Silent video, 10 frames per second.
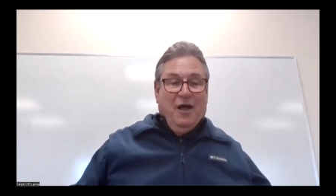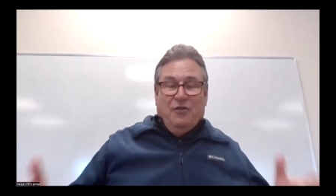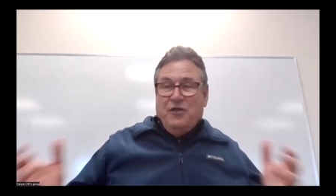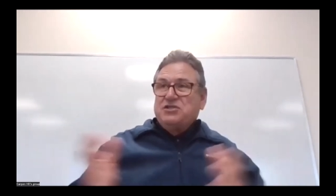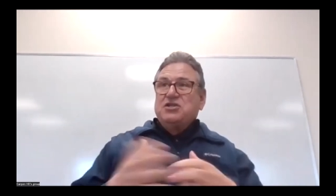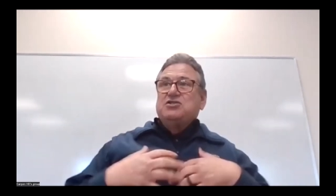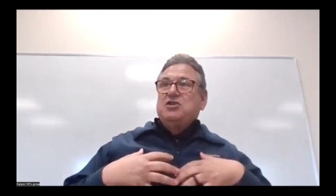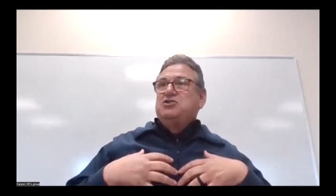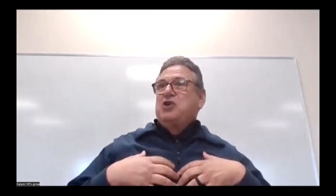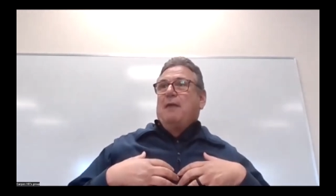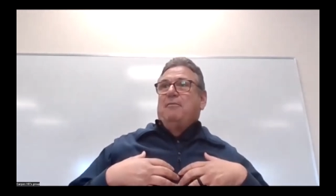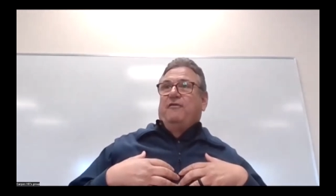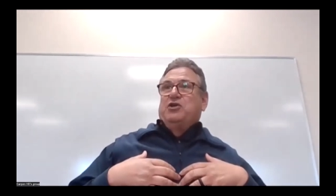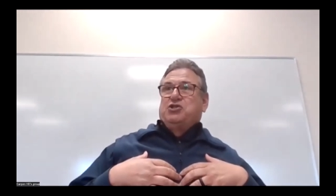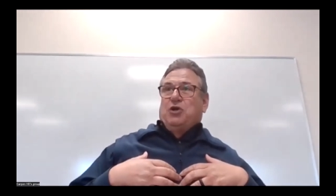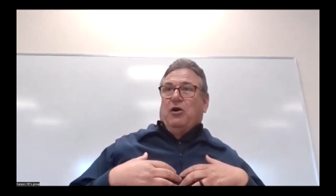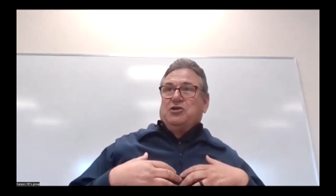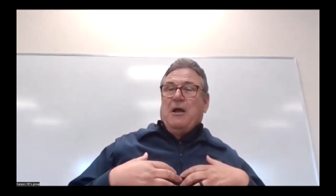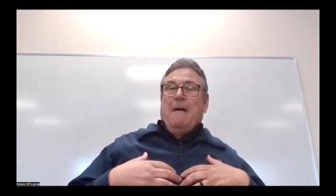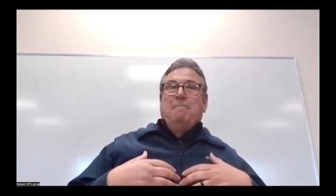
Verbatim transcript: This is the job of the church.